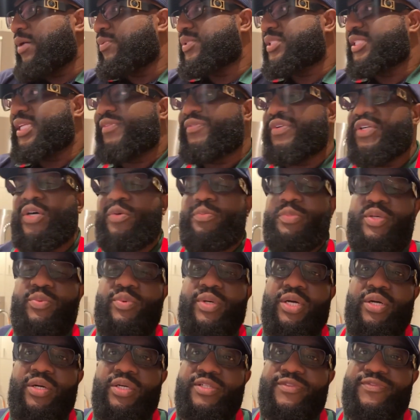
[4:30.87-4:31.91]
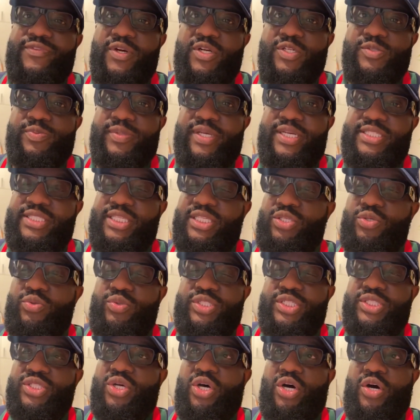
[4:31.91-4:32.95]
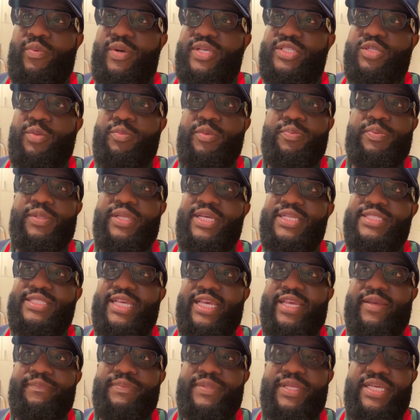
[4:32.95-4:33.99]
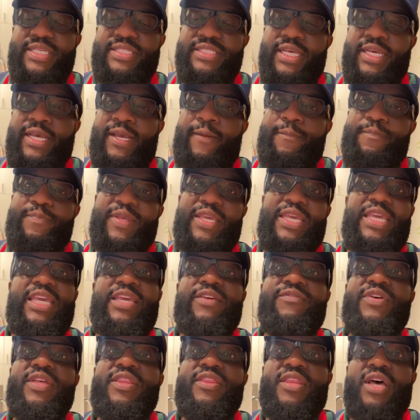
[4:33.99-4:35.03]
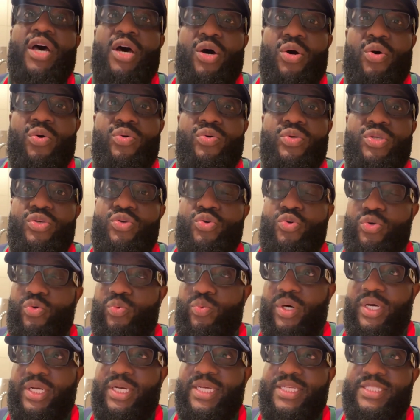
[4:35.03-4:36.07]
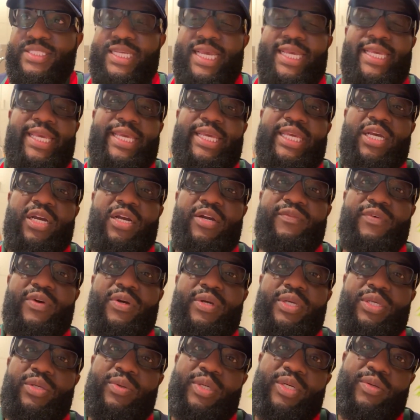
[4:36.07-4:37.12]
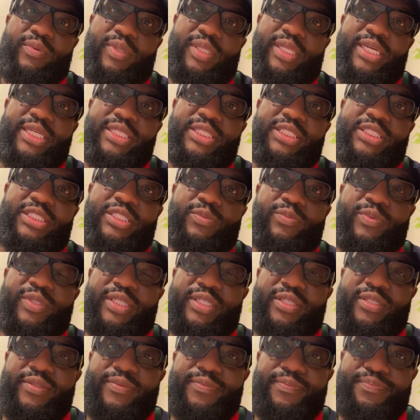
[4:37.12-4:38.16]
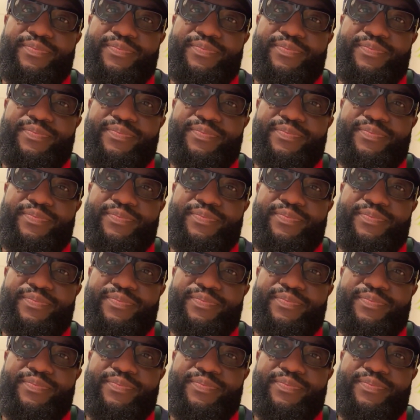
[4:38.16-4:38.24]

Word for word: was never going to be with her in the first place and you just always going to be playing second place, even though you the one that's taking care of her and you in a relationship with her?